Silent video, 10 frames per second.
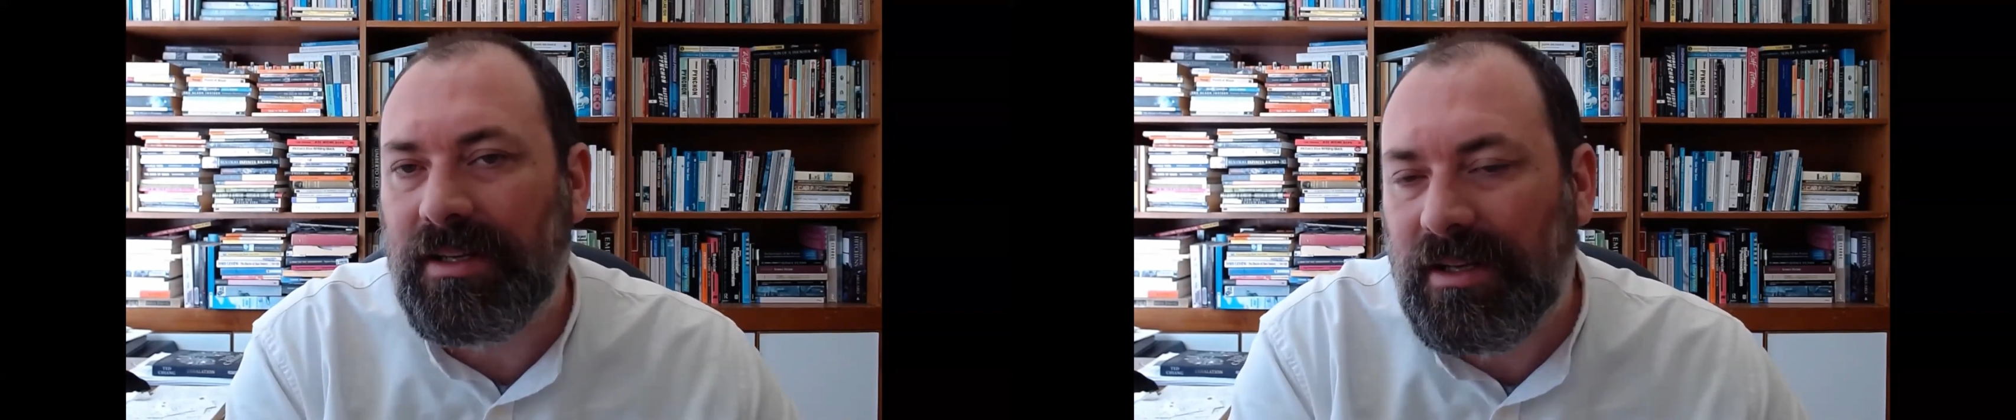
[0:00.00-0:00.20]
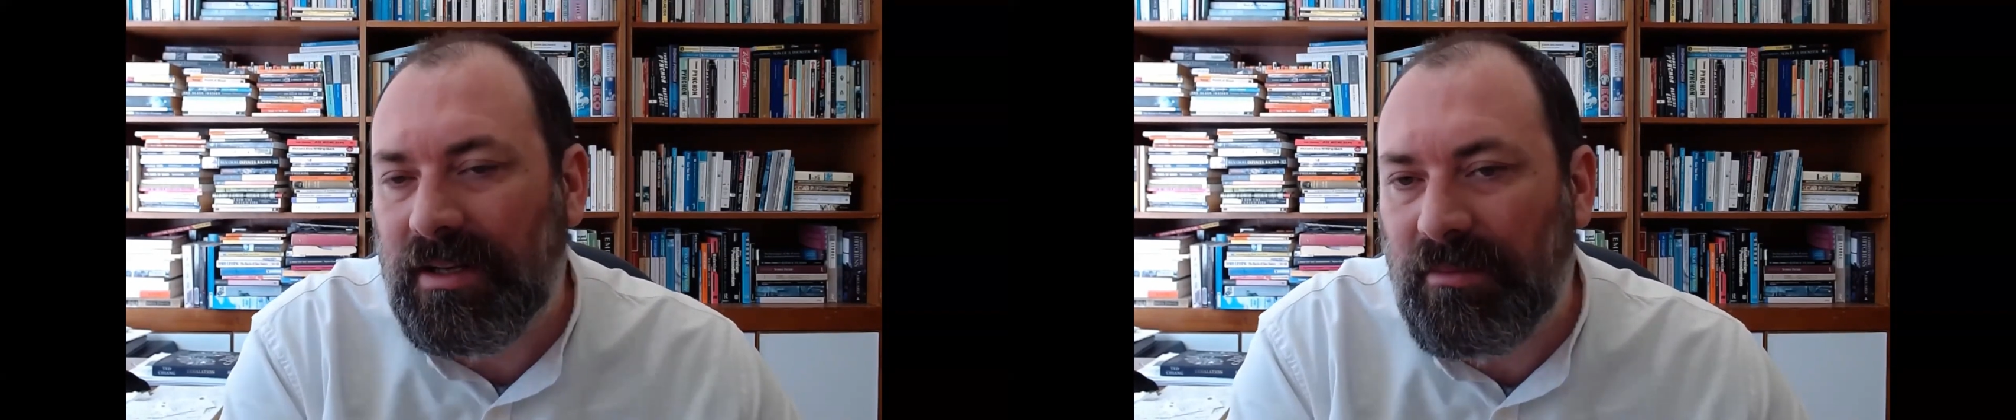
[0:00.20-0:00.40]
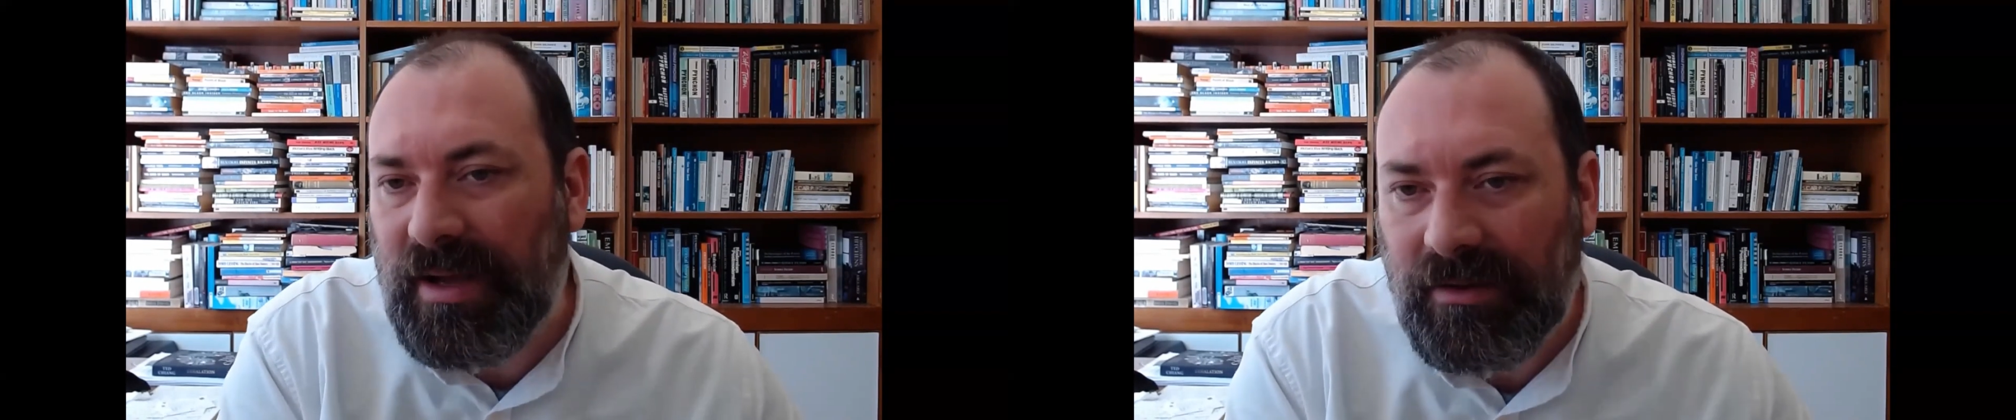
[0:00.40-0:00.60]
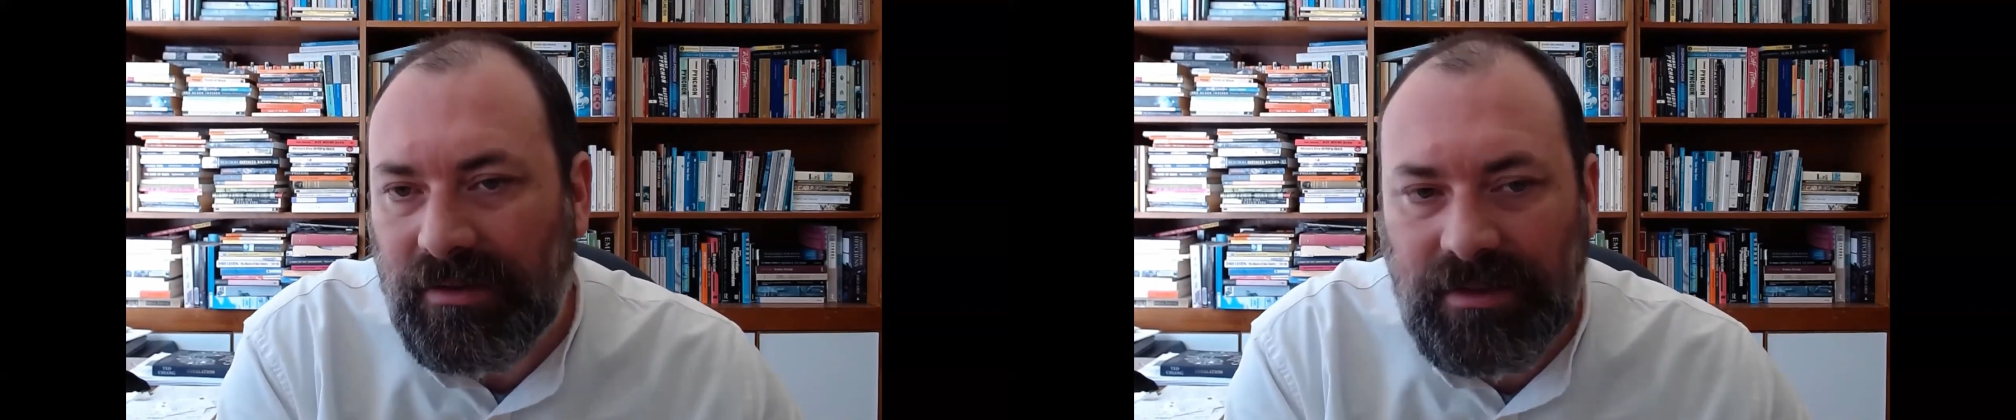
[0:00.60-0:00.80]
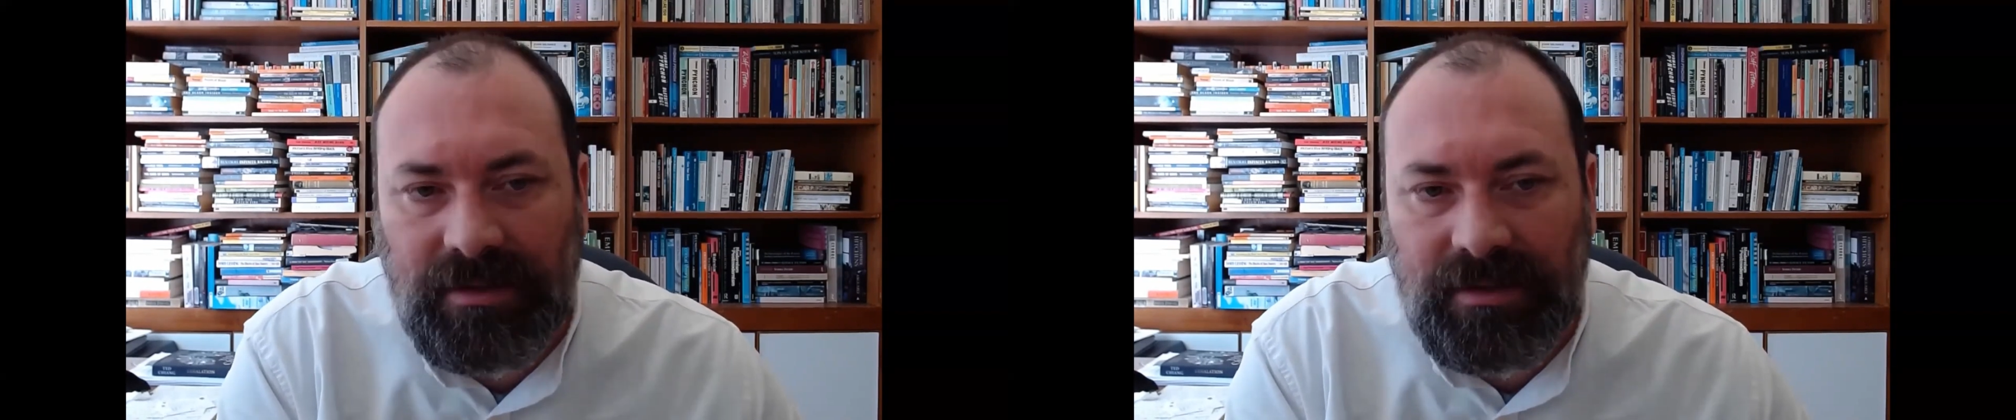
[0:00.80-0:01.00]
about
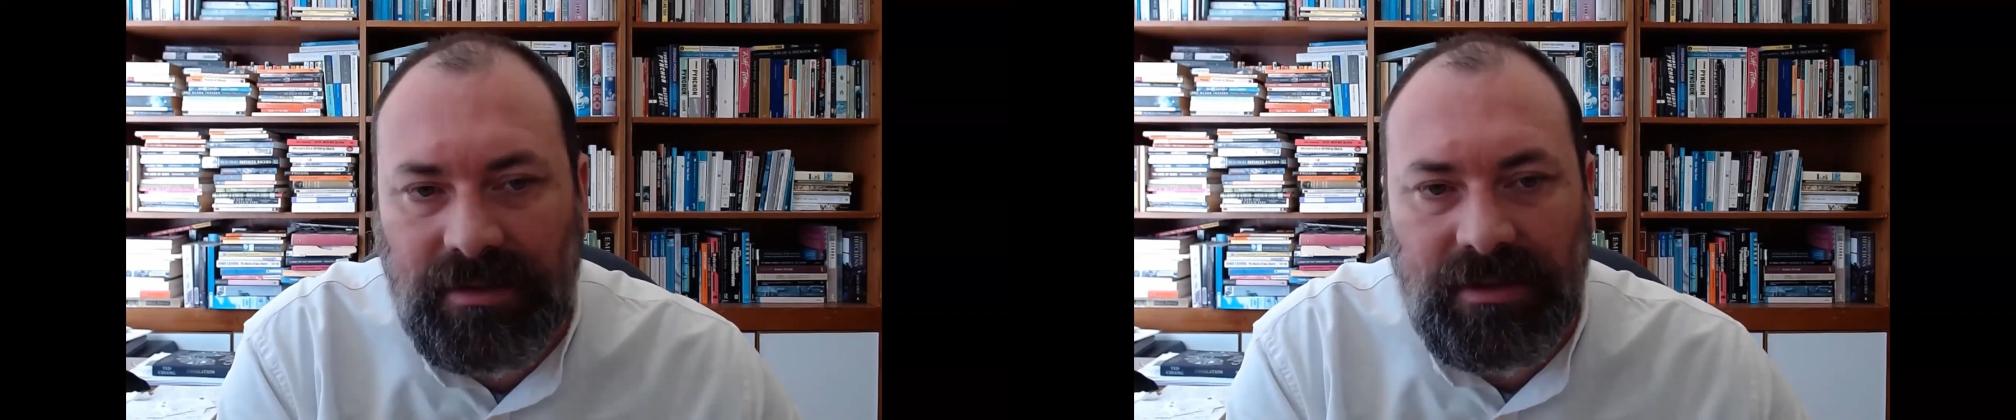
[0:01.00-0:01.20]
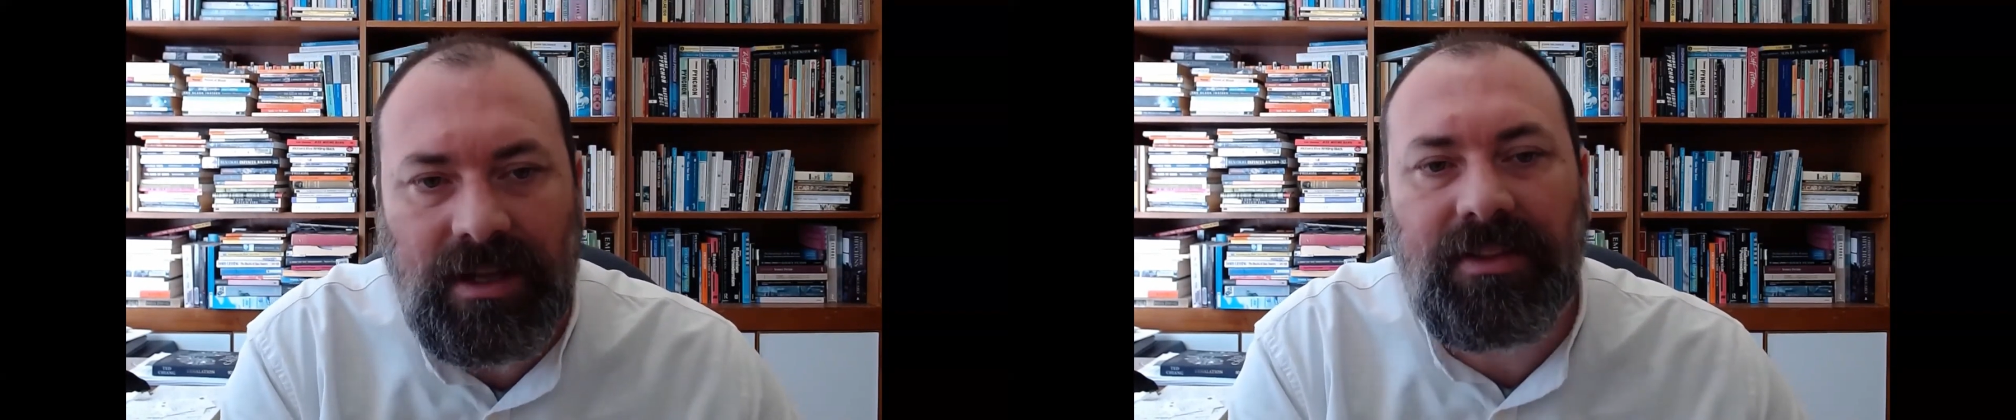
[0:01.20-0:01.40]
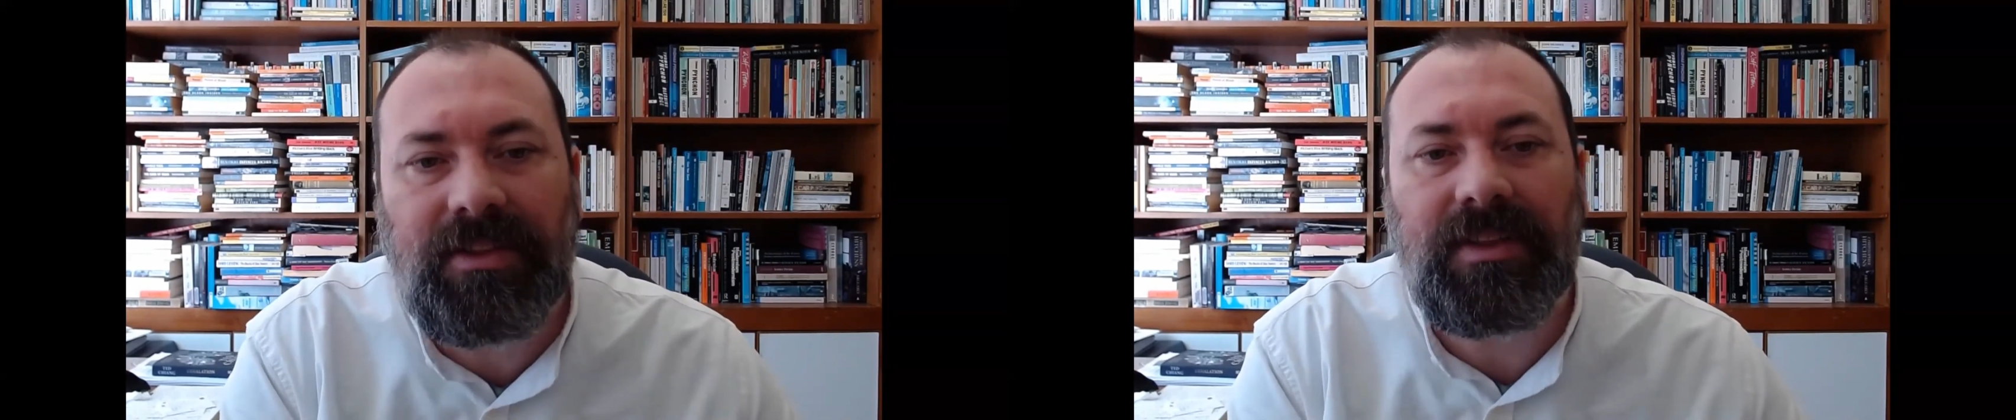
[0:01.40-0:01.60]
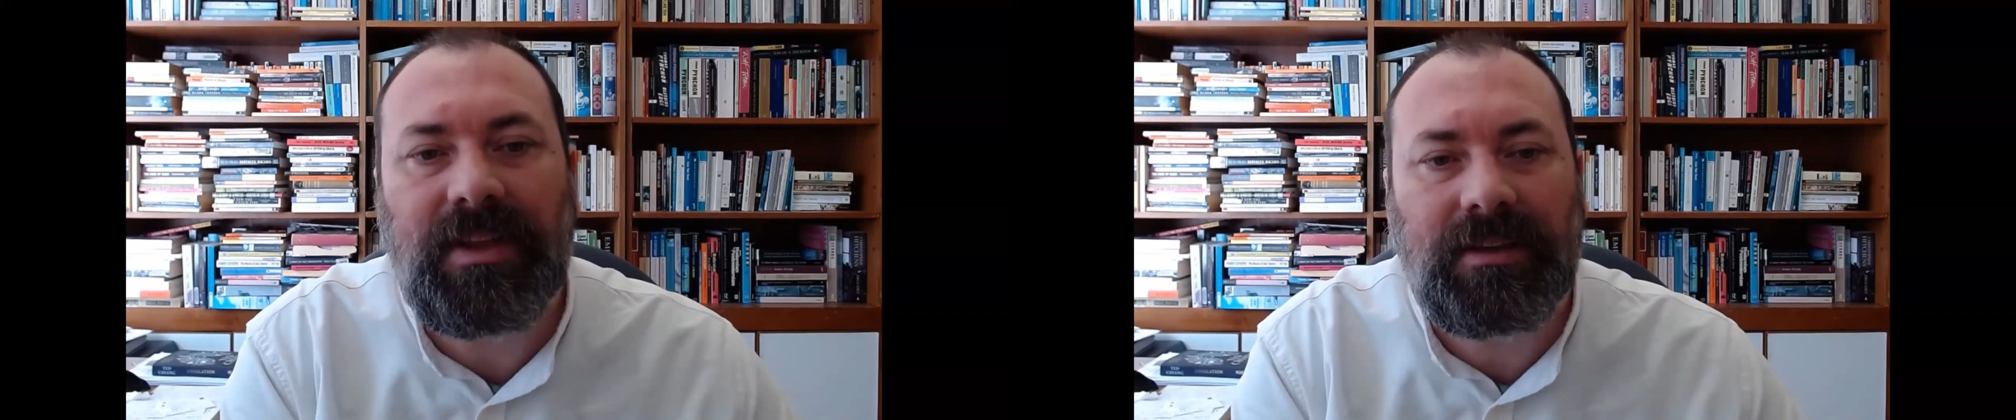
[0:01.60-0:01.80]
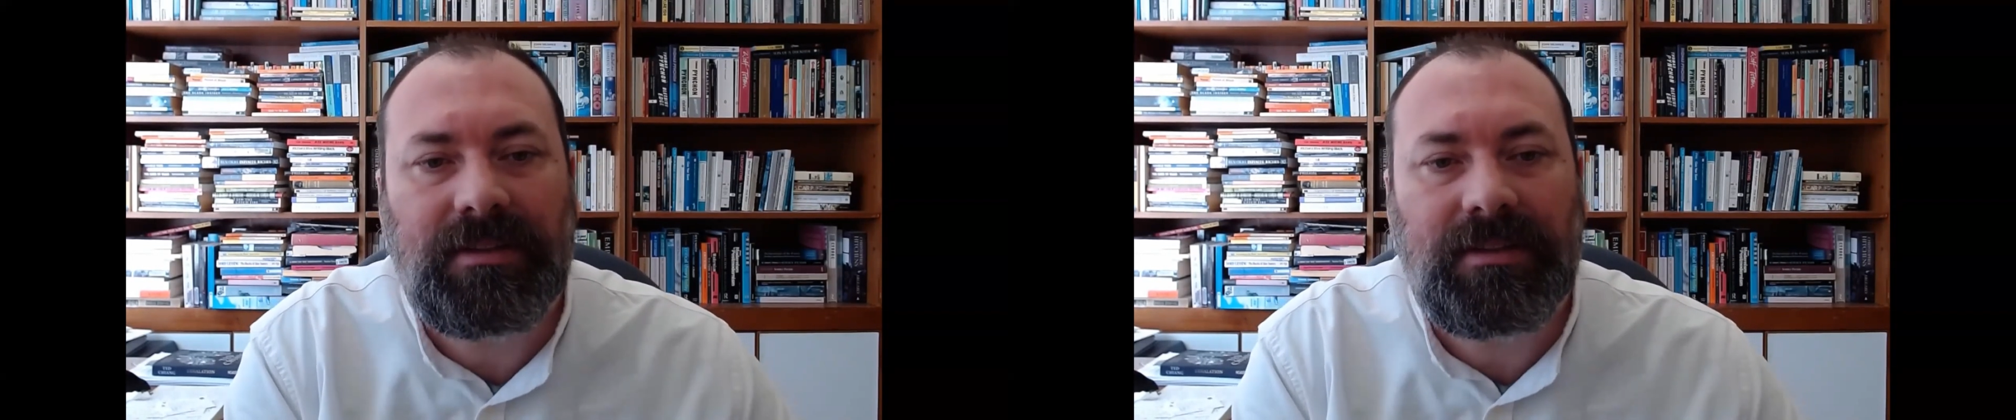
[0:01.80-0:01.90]
other things?